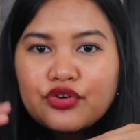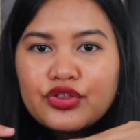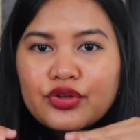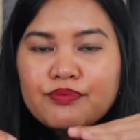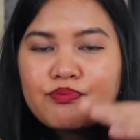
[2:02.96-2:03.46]

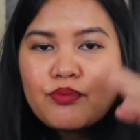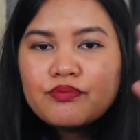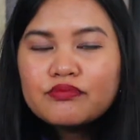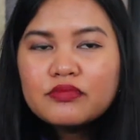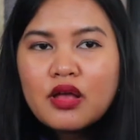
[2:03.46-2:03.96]
the
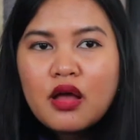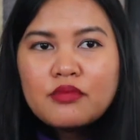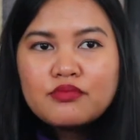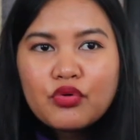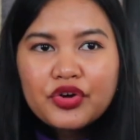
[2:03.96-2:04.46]

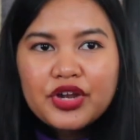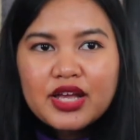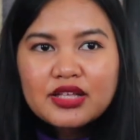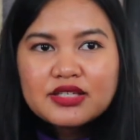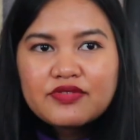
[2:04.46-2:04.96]
morning
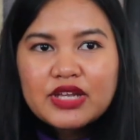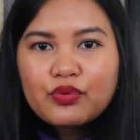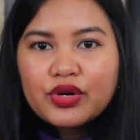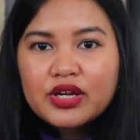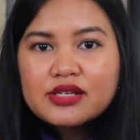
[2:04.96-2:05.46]
activity,
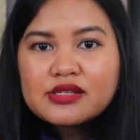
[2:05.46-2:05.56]
we're gonna